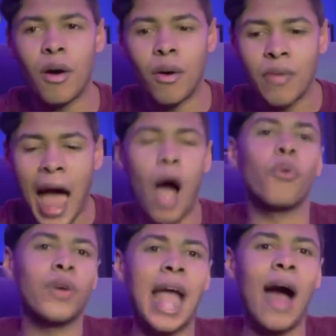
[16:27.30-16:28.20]

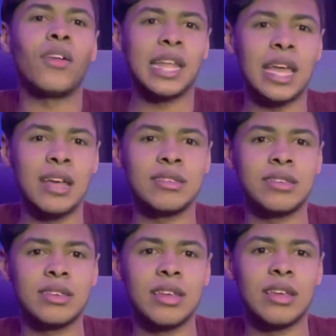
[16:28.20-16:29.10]
how reality
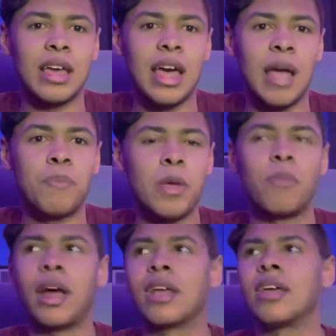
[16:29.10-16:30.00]
is. And
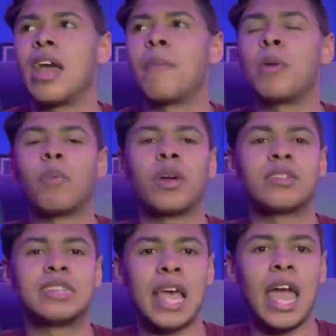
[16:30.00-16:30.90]
people like, and people
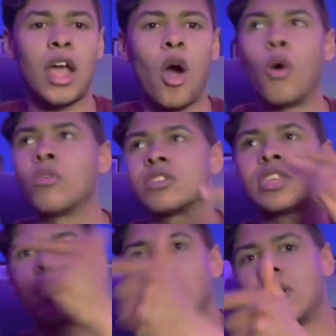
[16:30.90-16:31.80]
could say, oh,
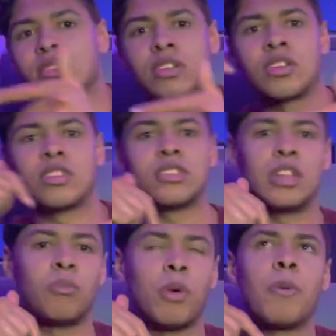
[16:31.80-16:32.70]
slavery doesn't exist
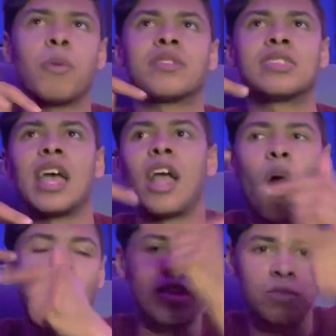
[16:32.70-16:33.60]
anymore. People could say
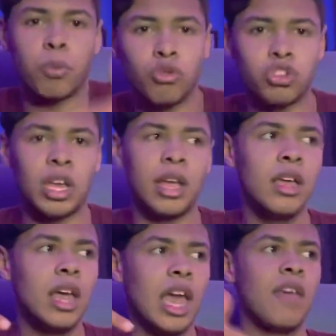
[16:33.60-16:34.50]
all this bullshit,
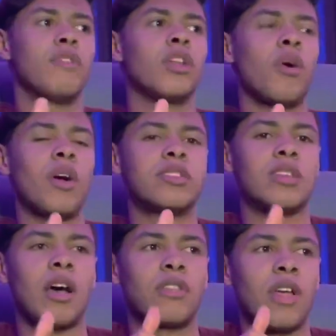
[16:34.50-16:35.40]
even though
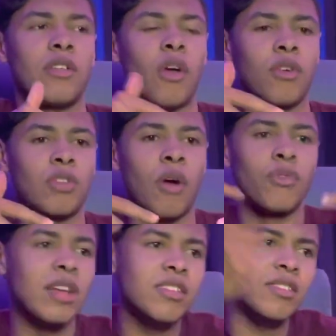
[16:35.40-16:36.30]
it's, it's, it's or, or
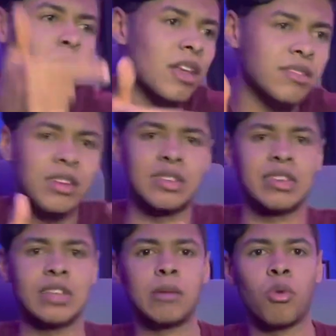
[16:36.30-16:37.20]
racism doesn't
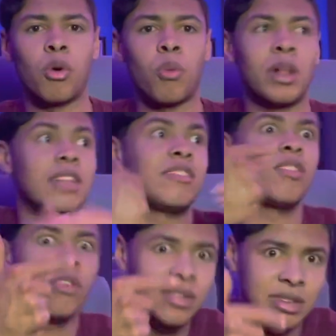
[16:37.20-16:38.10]
exist anymore, when it
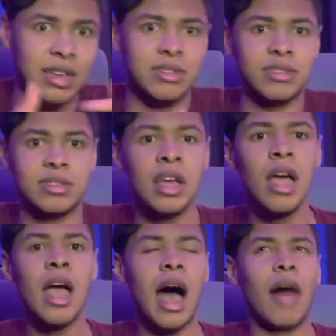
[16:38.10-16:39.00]
still exists.
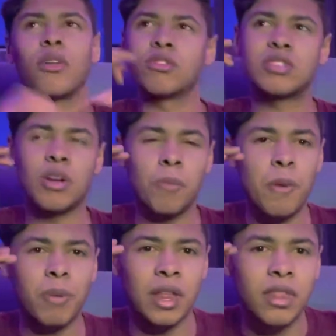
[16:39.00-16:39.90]
I don't understand when
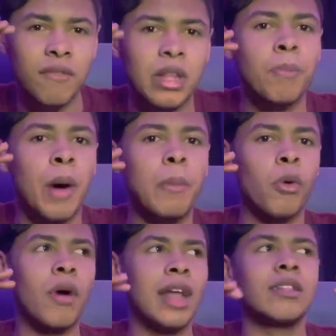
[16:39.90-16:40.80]
people can live in a
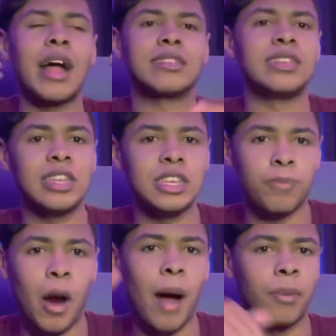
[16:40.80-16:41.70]
bubble and not see these
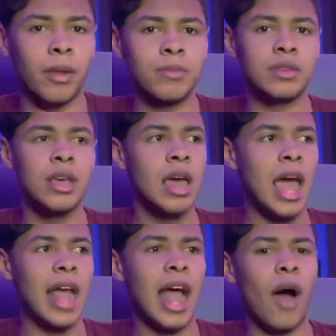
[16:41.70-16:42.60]
problems,
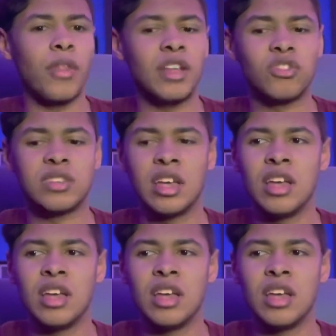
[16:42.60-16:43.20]
and how they just,